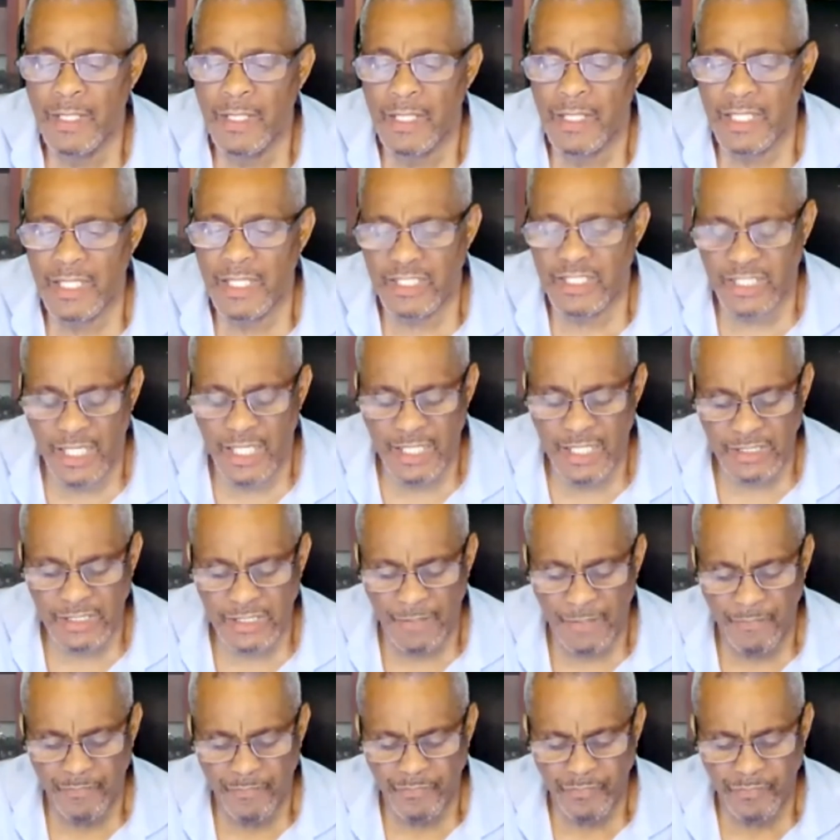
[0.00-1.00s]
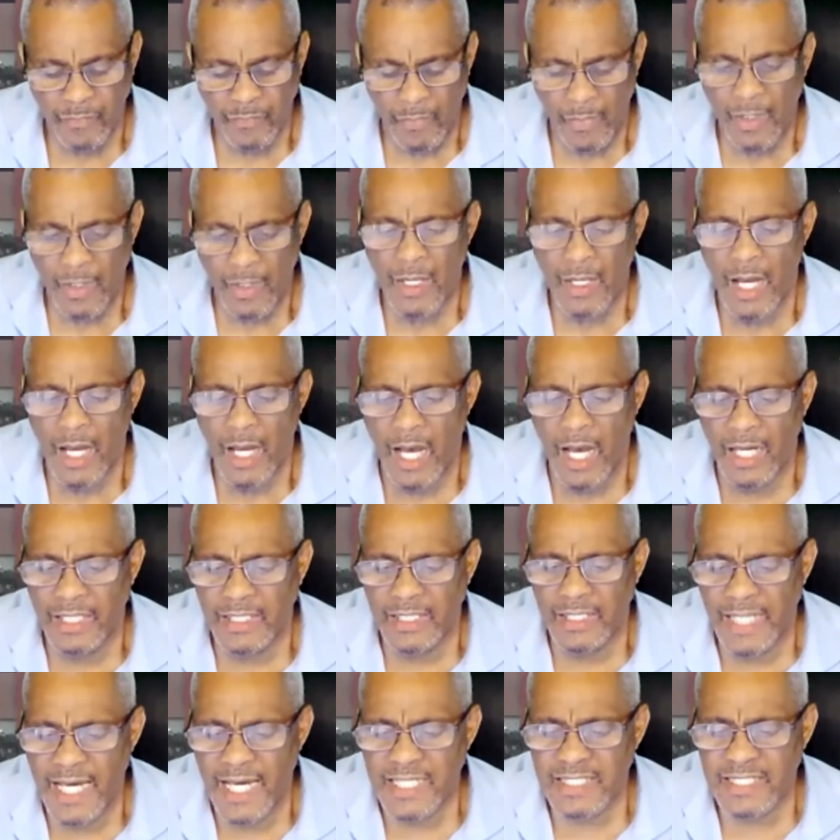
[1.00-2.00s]
He says,
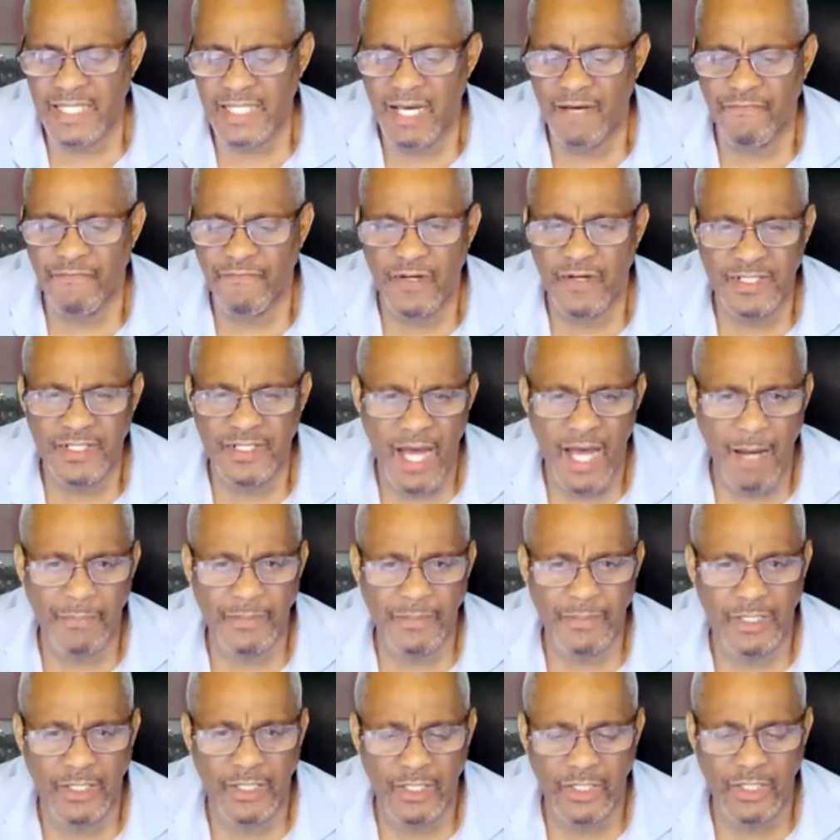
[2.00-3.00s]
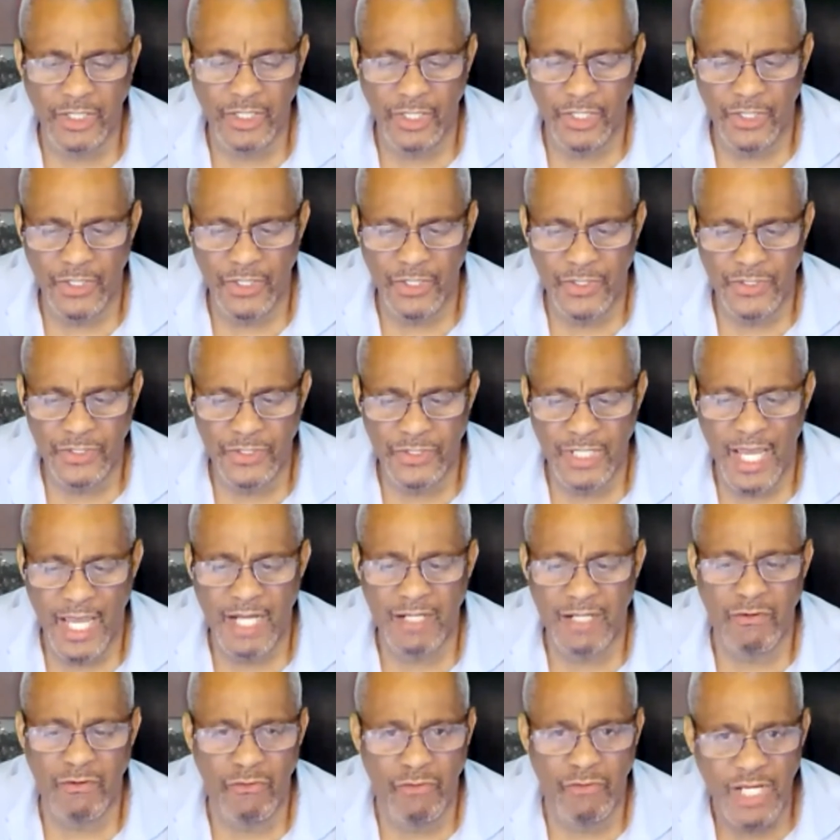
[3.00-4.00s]
unless a phenomenon occurs
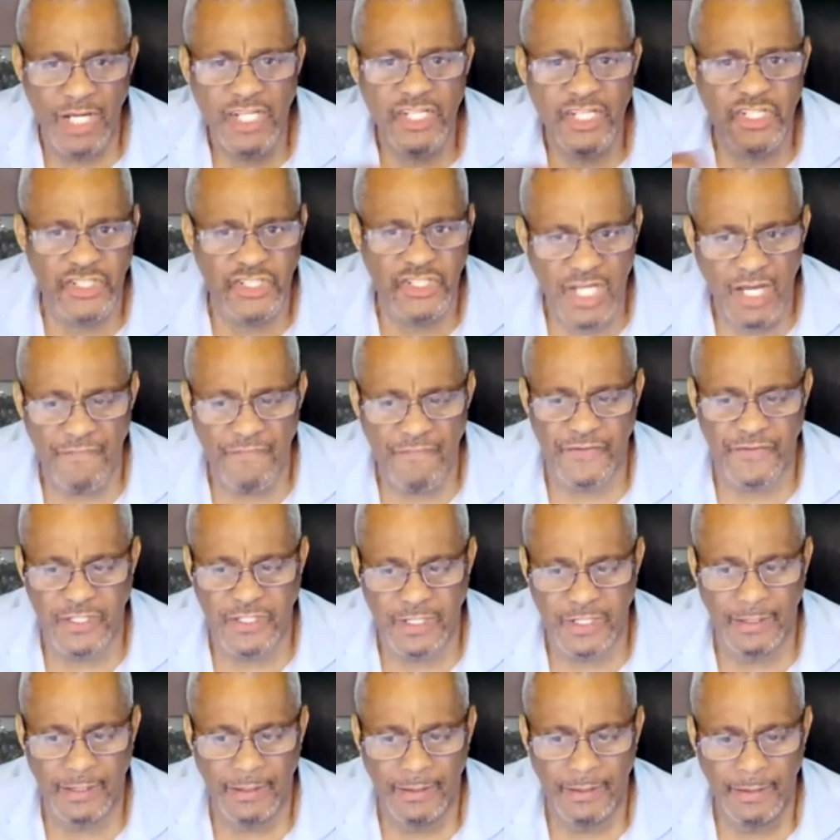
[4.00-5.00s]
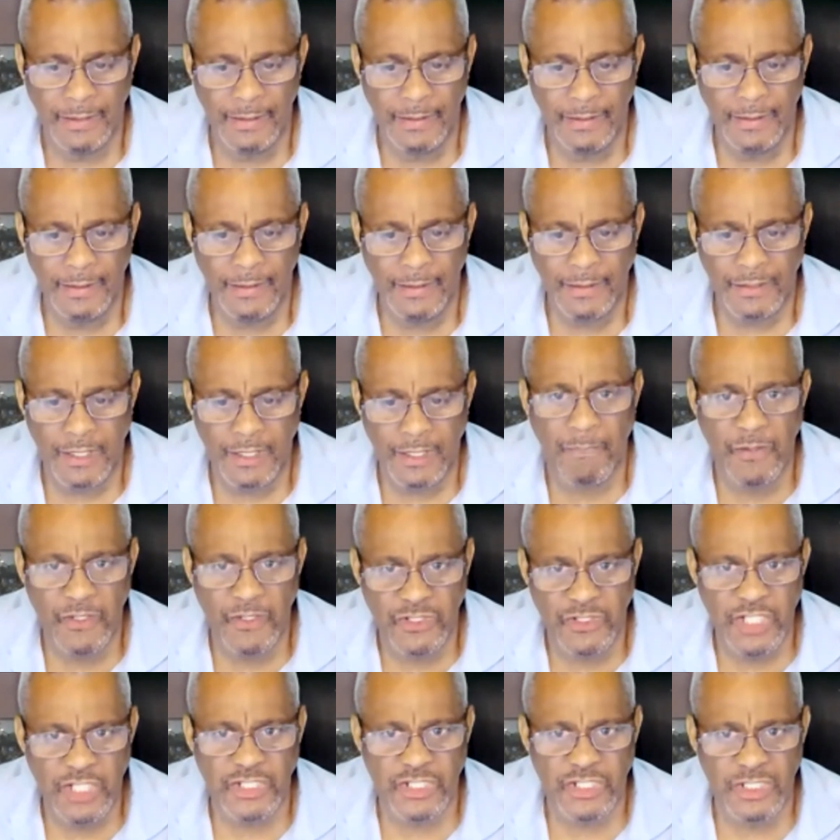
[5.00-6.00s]
and reshifts the
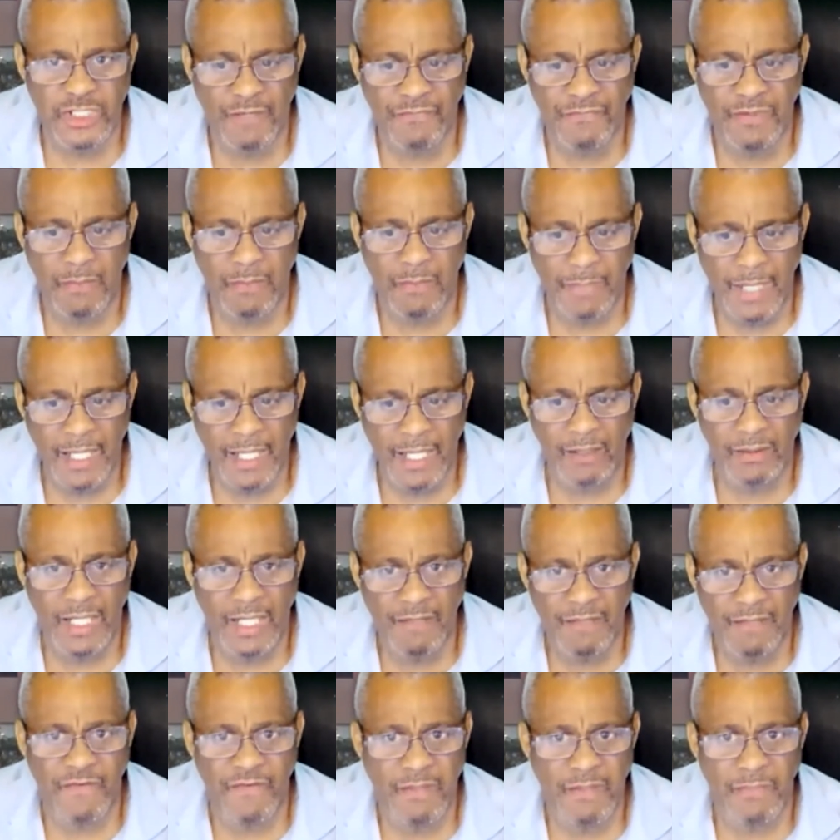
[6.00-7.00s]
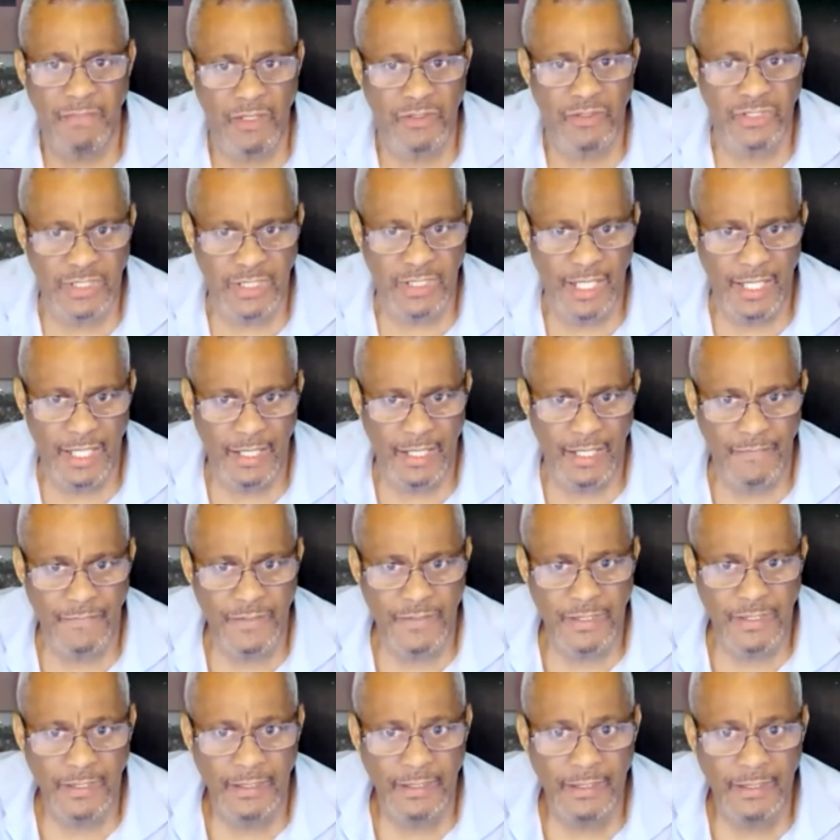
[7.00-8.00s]
position of the male and female
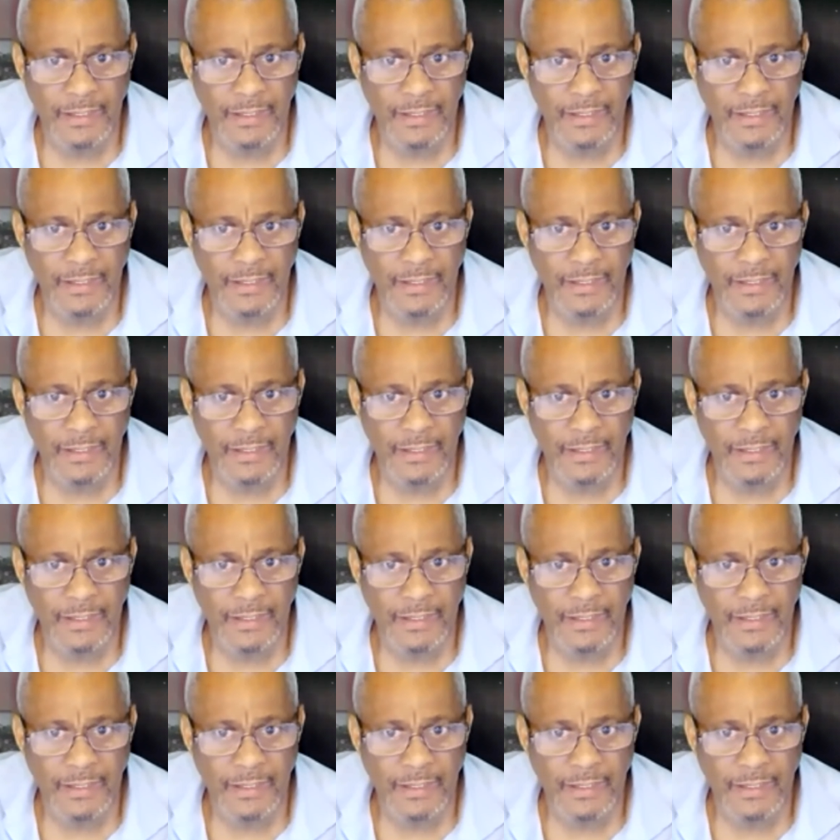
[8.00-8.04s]
slaves.